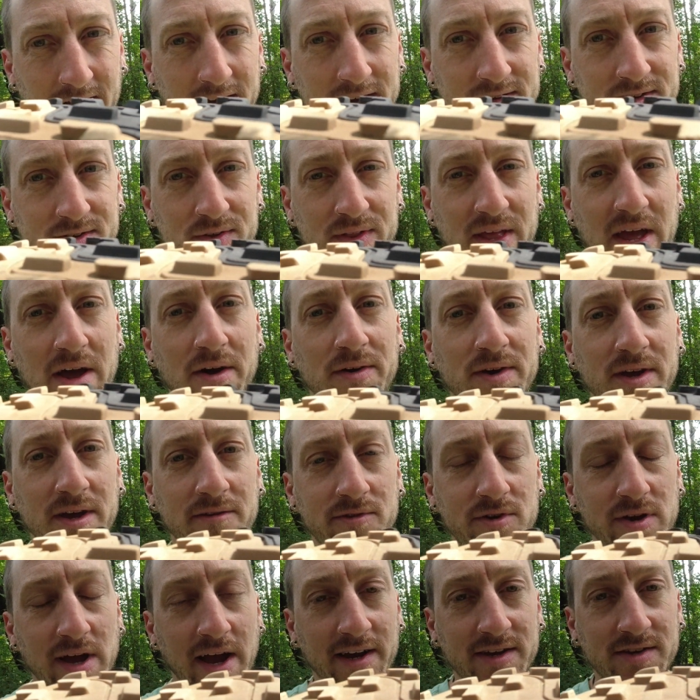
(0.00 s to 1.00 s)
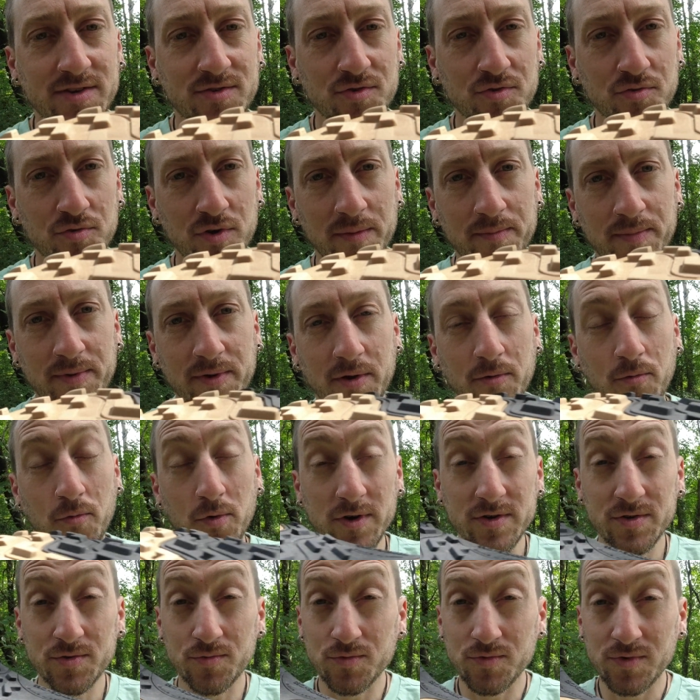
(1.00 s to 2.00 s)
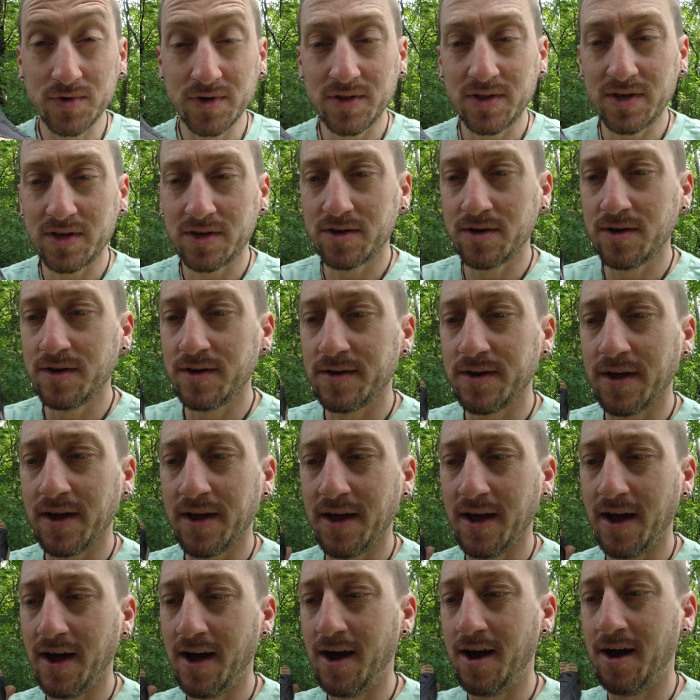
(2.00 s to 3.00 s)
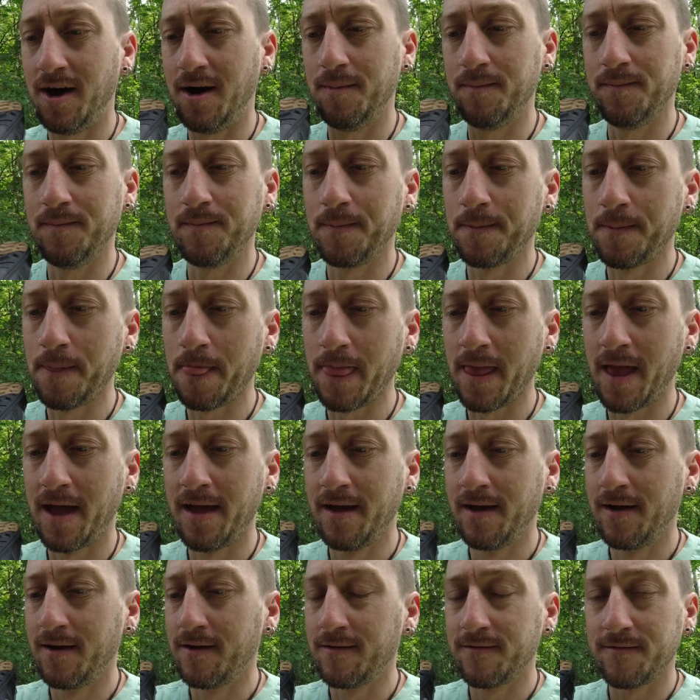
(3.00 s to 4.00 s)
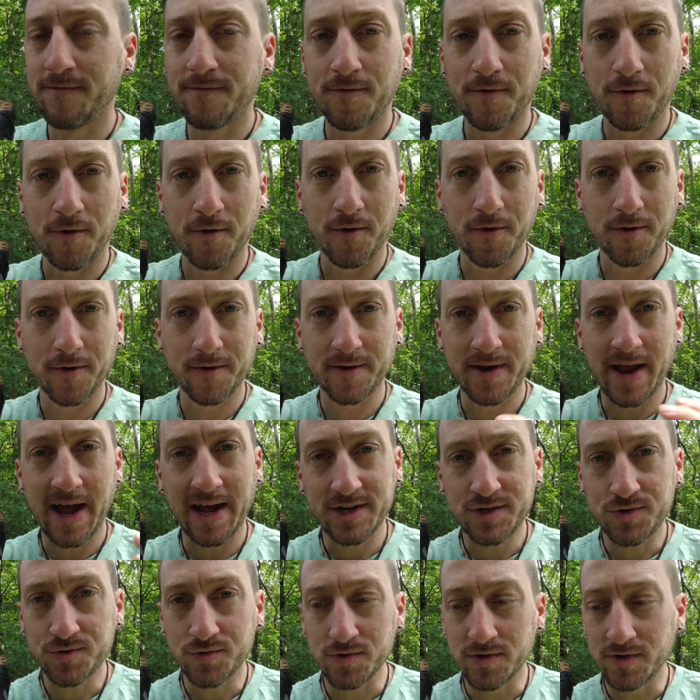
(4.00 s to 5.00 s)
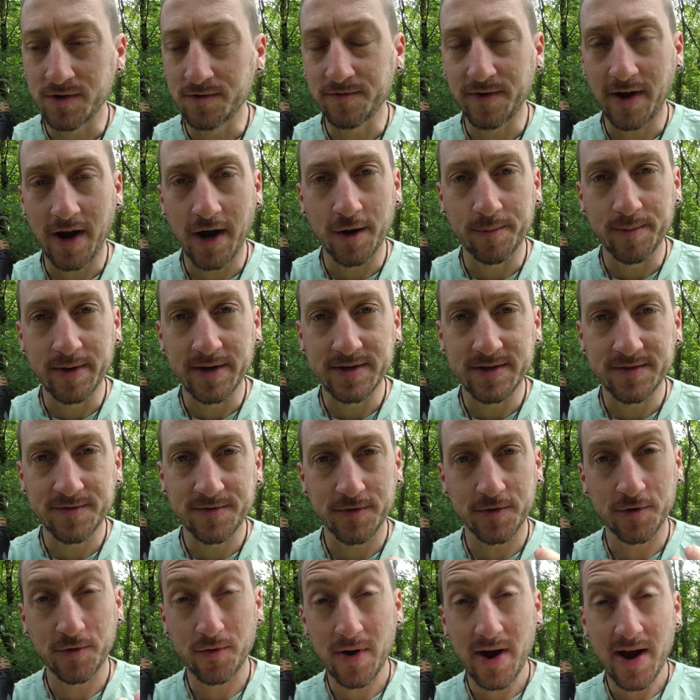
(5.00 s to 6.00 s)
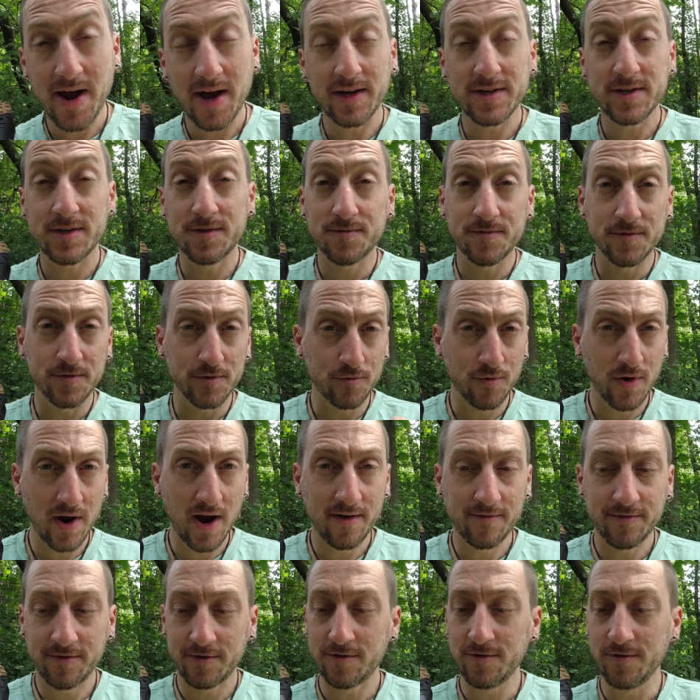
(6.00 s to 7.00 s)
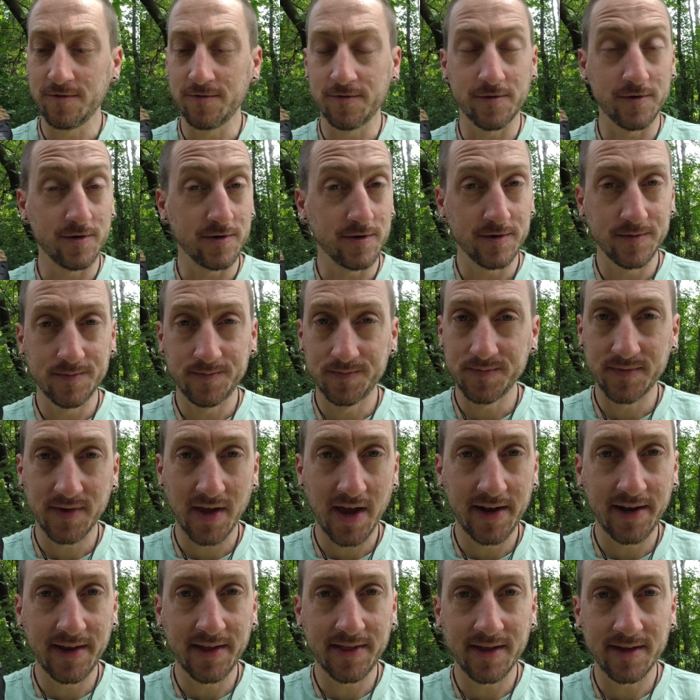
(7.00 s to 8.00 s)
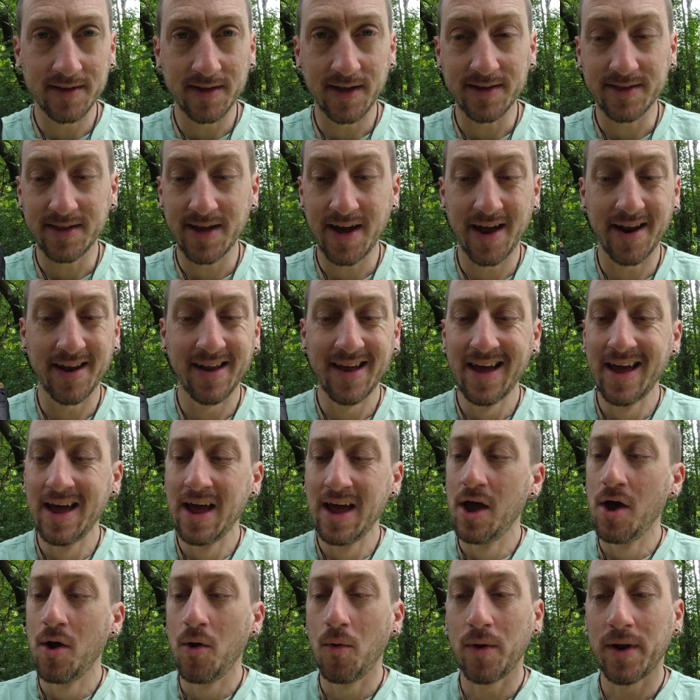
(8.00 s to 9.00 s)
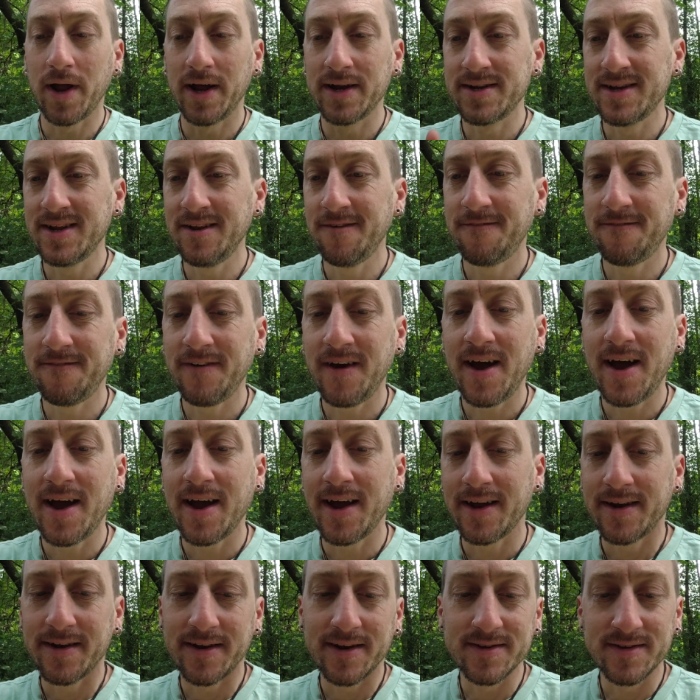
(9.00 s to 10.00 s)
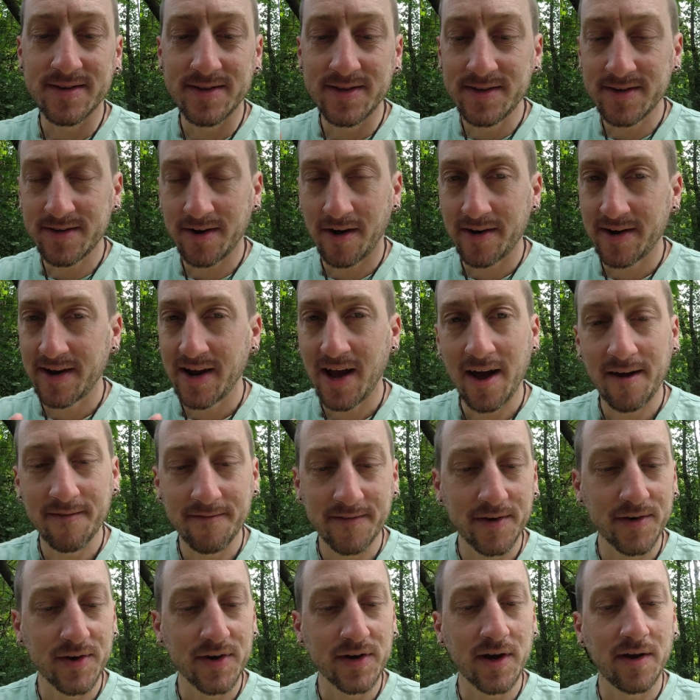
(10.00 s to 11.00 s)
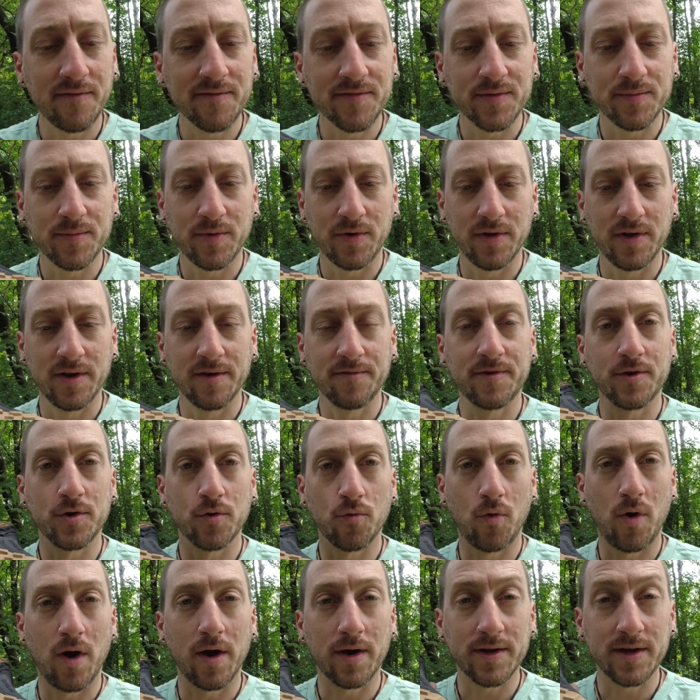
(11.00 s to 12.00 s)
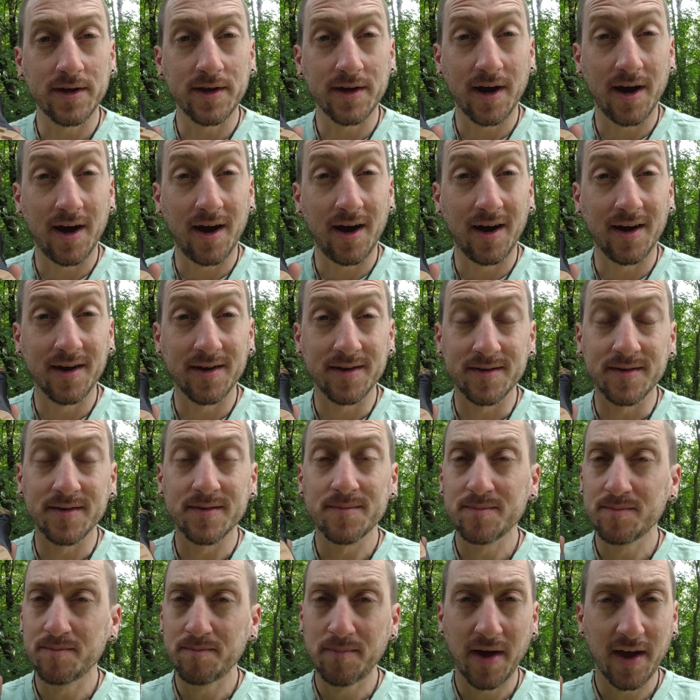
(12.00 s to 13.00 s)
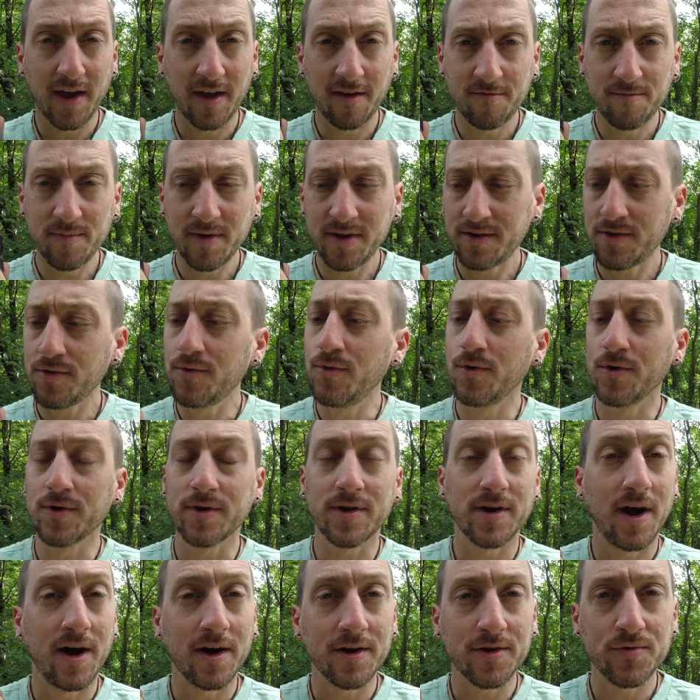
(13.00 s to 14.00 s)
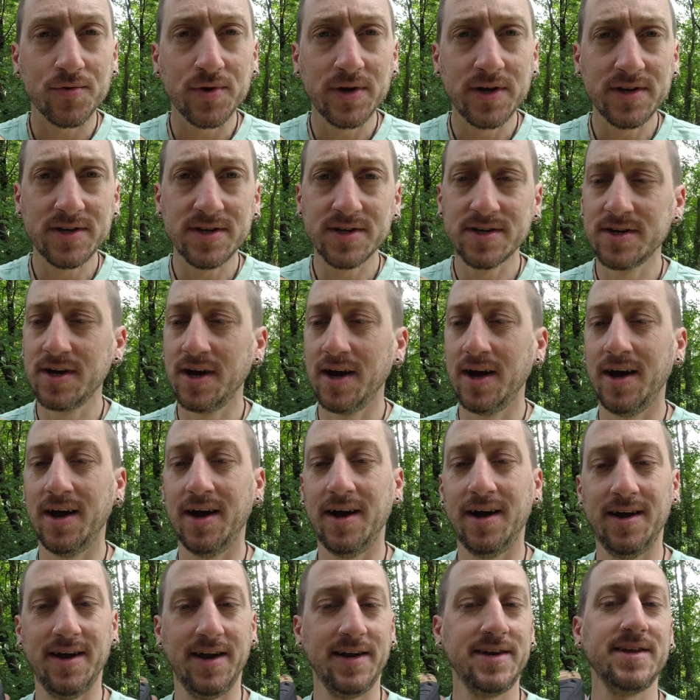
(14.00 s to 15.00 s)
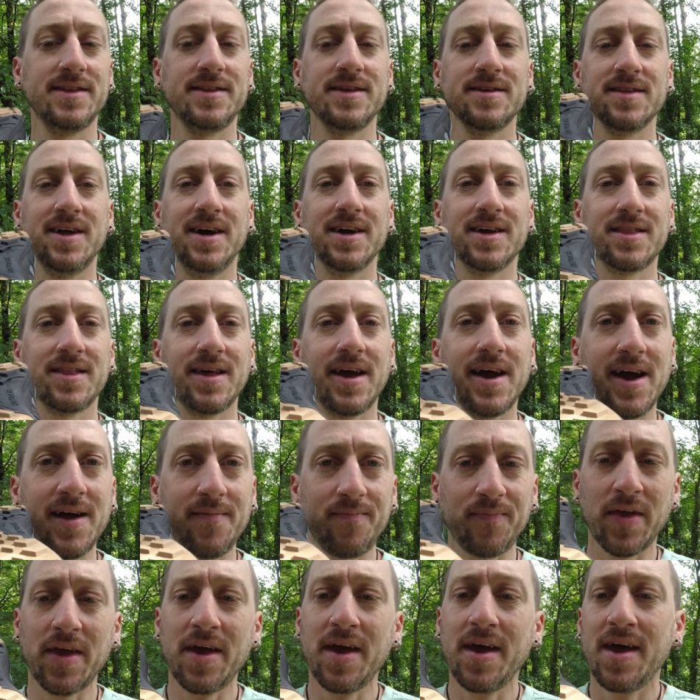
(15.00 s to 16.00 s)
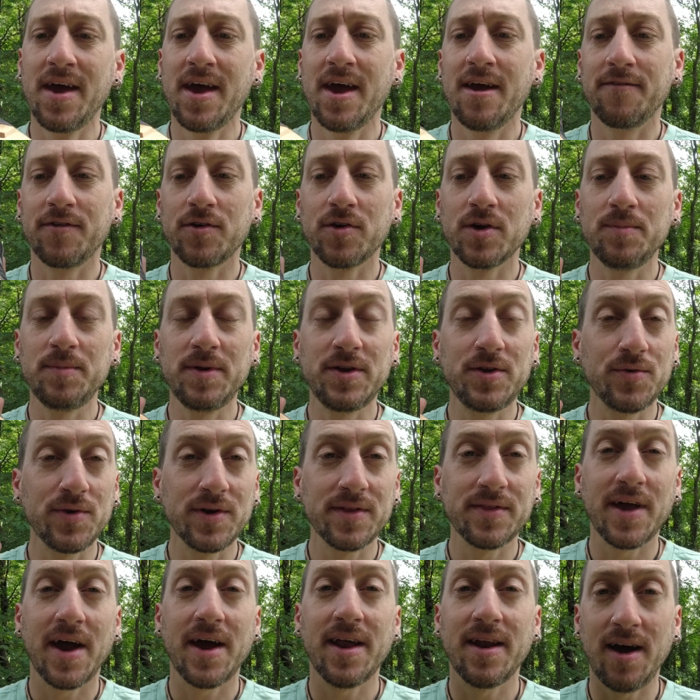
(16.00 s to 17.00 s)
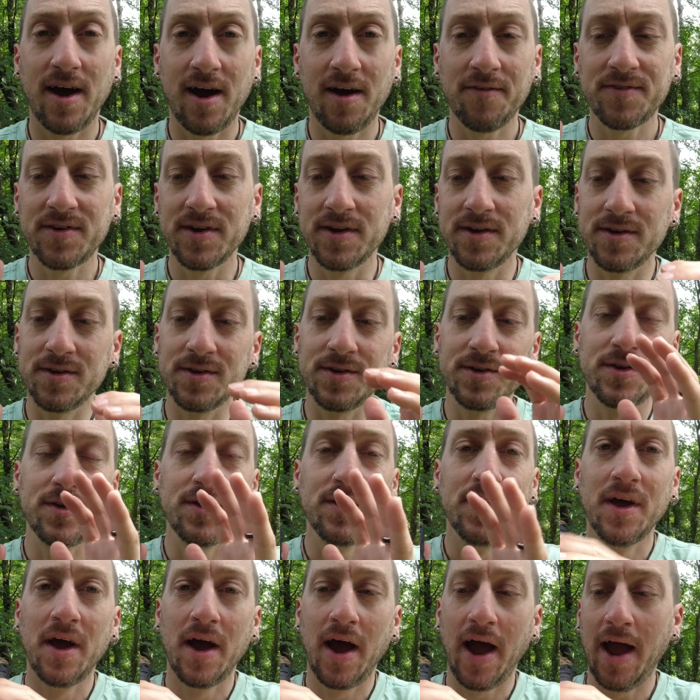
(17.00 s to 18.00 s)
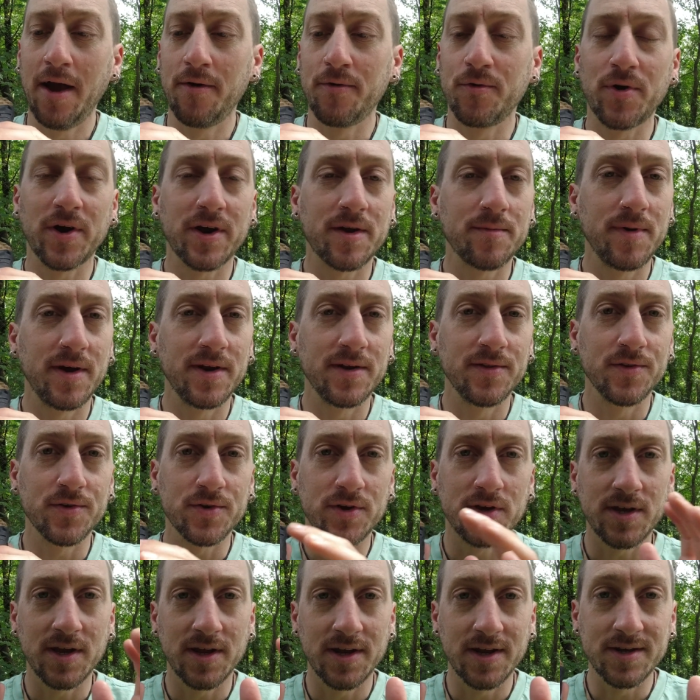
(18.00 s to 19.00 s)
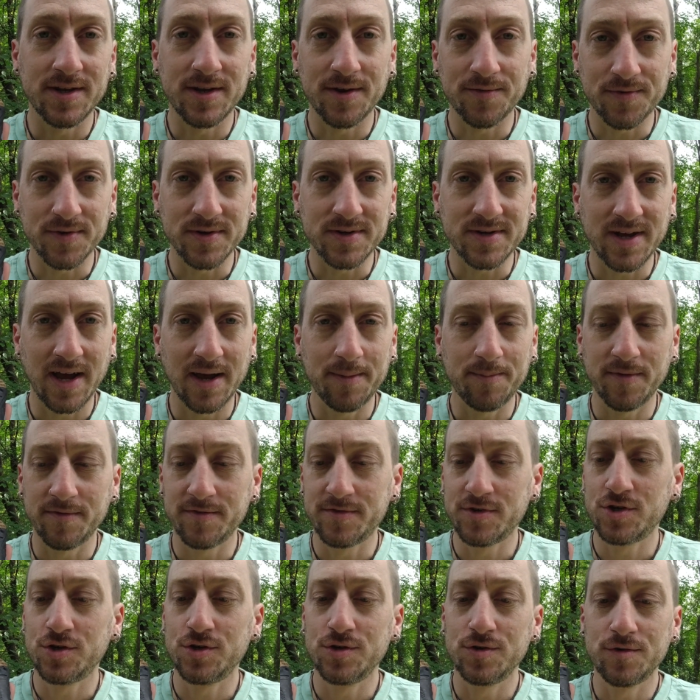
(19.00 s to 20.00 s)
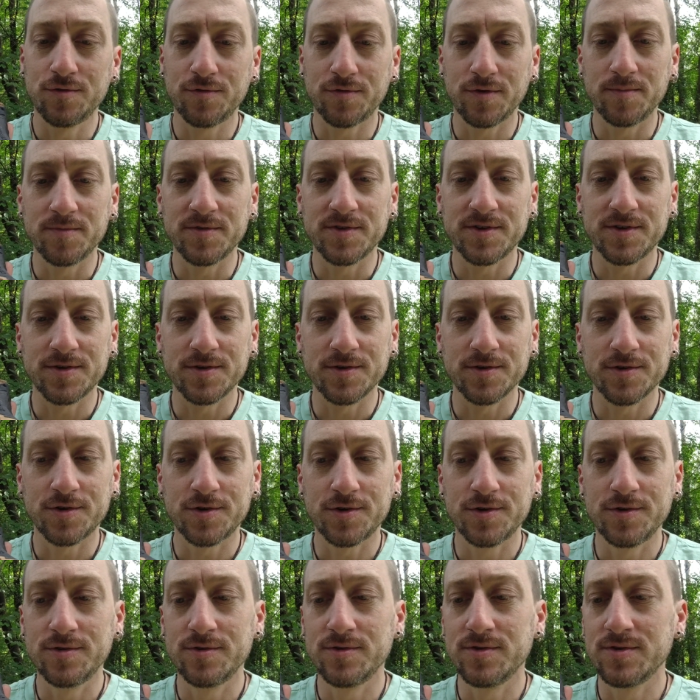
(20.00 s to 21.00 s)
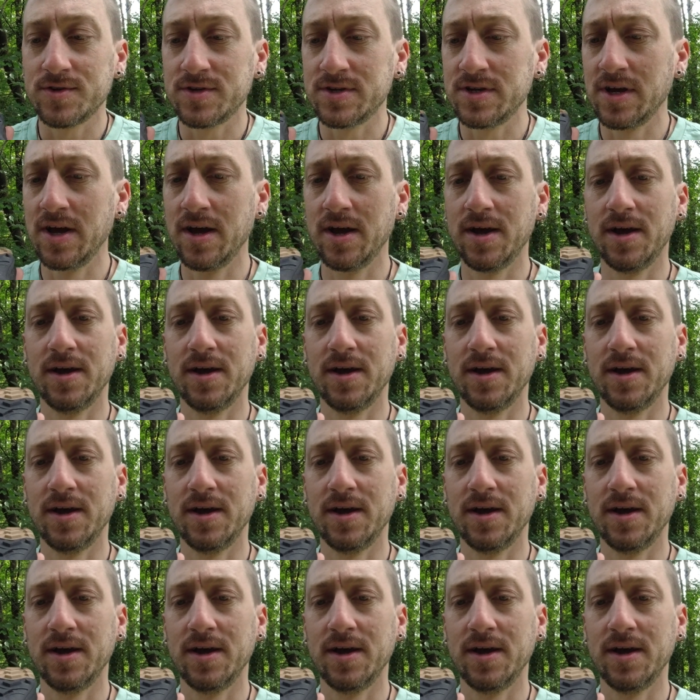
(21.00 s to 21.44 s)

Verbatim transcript: So that'll give you extra grip. It works really good for natural environments, for grass, for gravel, for anything like that. What I did find is these are not very comfortable if you're walking on pavement or concrete, anything like that. If you're gonna be doing that often, I would recommend looking at a different type of shoe from Xero Shoes.